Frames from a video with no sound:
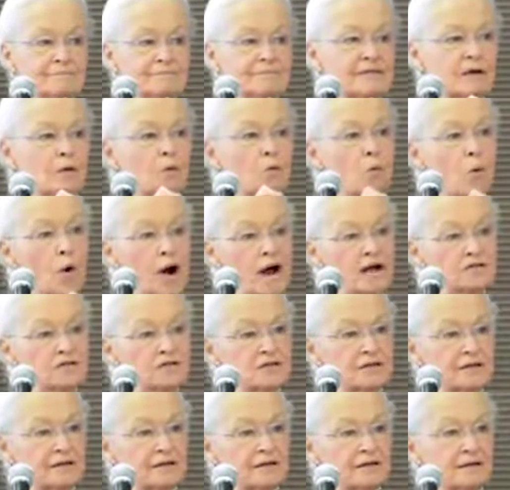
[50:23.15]
They're
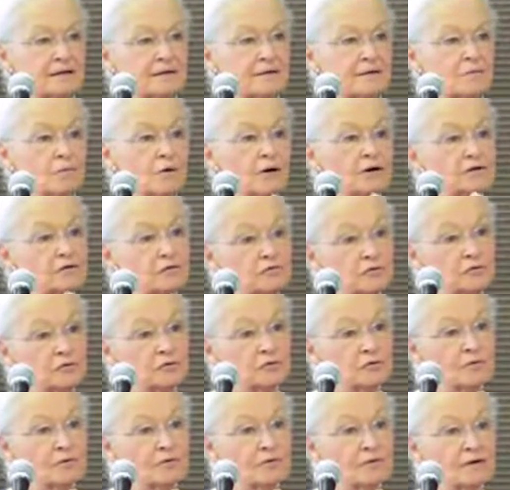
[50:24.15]
watching what you do,
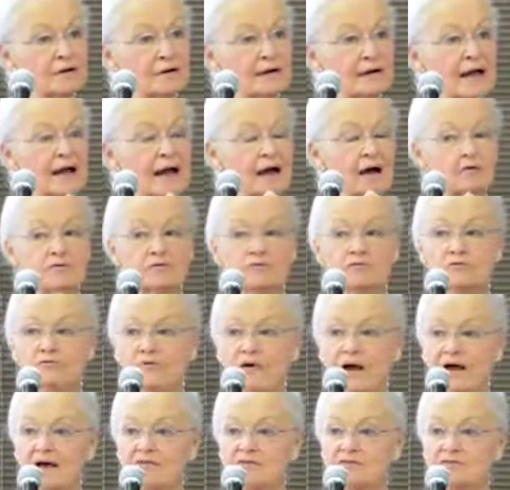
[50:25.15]
how you
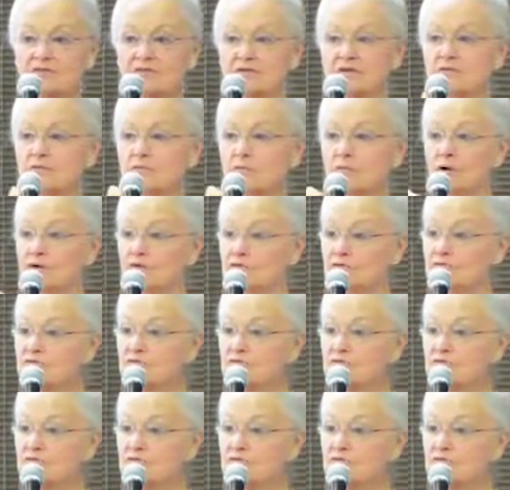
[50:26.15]
dress, what you